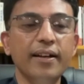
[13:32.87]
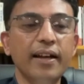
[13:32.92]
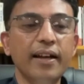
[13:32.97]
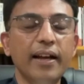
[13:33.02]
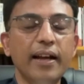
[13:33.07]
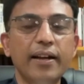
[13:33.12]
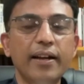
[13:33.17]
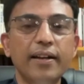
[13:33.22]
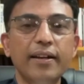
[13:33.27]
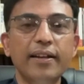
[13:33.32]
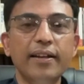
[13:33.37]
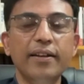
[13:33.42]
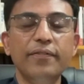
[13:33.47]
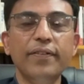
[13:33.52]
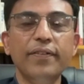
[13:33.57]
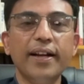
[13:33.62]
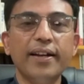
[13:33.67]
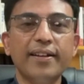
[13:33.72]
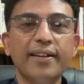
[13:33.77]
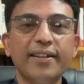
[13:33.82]
And in
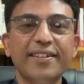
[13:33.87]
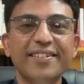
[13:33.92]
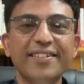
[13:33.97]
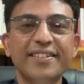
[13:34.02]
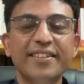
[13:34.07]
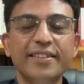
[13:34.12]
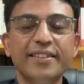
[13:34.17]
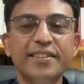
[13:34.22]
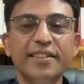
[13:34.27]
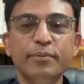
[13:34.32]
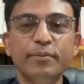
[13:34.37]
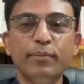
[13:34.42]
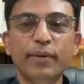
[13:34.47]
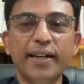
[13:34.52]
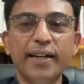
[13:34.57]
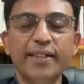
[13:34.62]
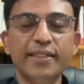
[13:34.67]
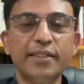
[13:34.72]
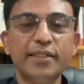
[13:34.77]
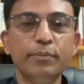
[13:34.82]
fact this
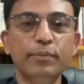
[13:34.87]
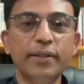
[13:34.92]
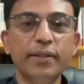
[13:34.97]
reminds